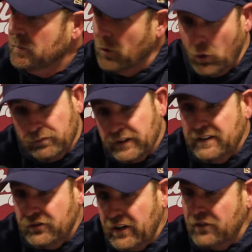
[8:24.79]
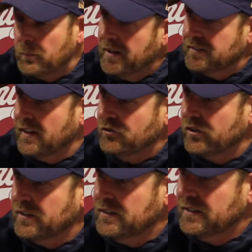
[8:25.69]
But hopefully these guys paid
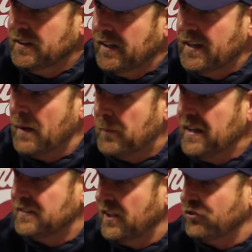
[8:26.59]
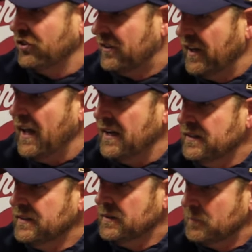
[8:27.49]
attention. And not paid attention
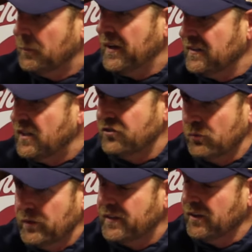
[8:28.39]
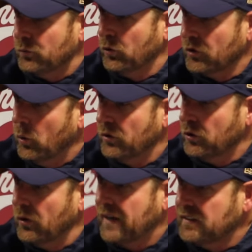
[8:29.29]
today, but paid attention when things weren't
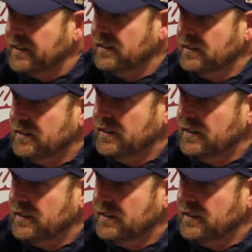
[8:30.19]
going correctly.